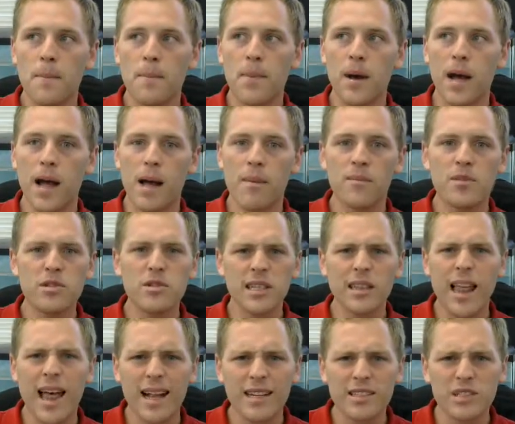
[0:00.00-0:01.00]
But I'm using
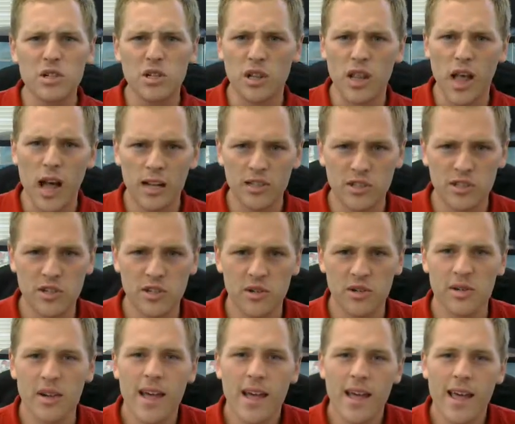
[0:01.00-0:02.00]
latitude and
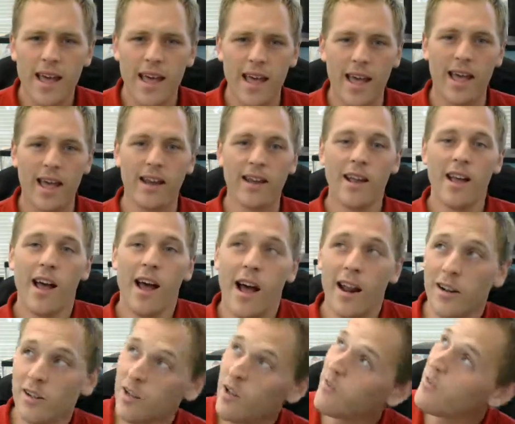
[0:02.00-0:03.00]
longitude. And I
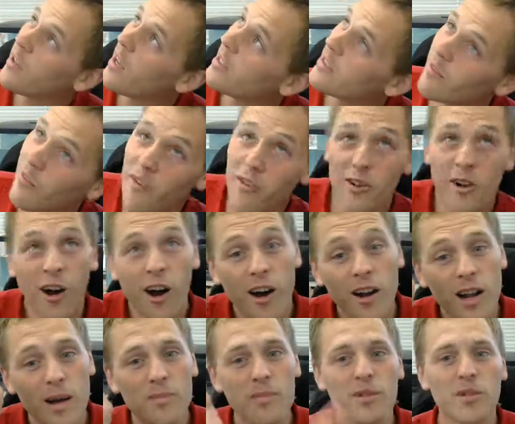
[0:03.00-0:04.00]
don't know if you guys have ever
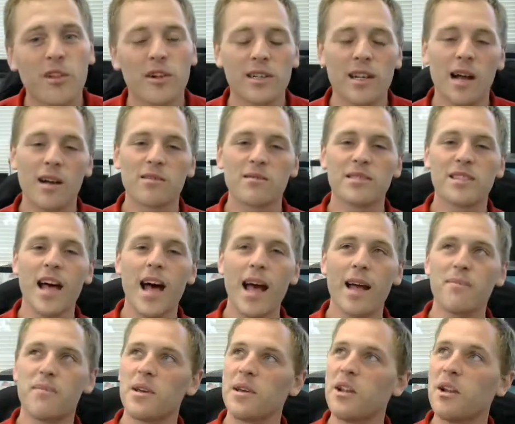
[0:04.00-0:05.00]
gone up and looked
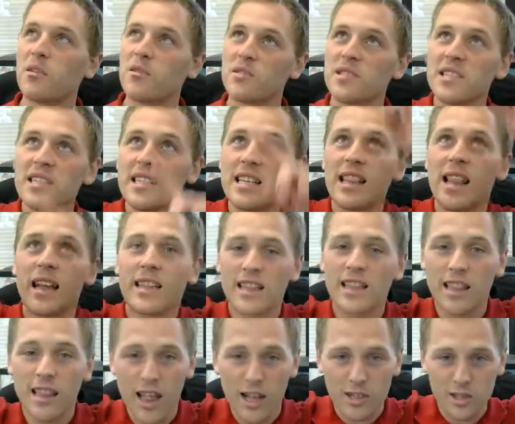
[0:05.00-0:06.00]
outside, but you don't see like
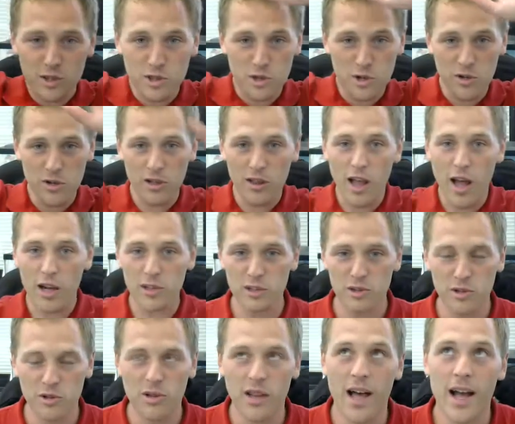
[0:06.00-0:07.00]
the longitude and
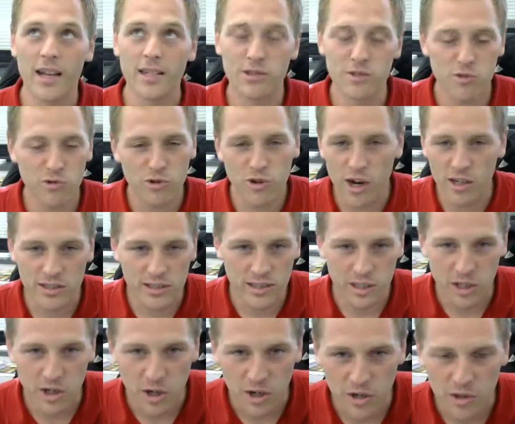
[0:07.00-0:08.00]
longitude lines crossing
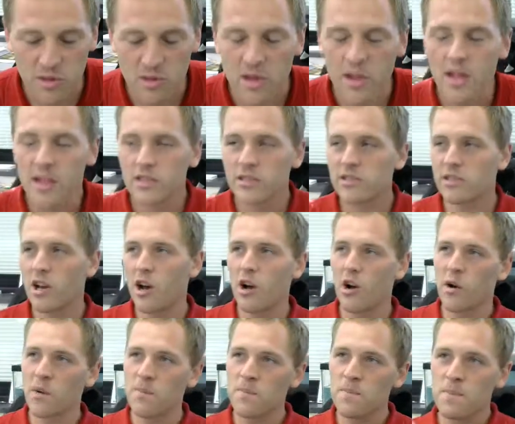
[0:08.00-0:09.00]
the Earth.
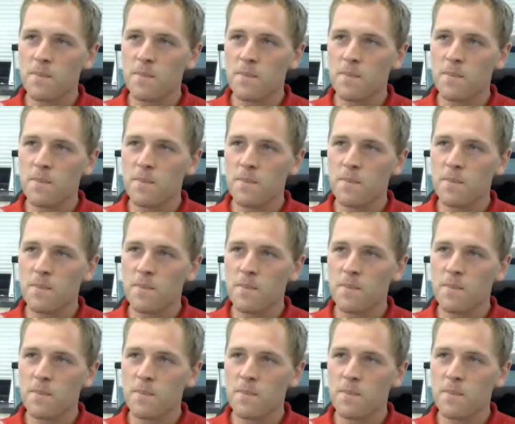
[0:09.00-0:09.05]
So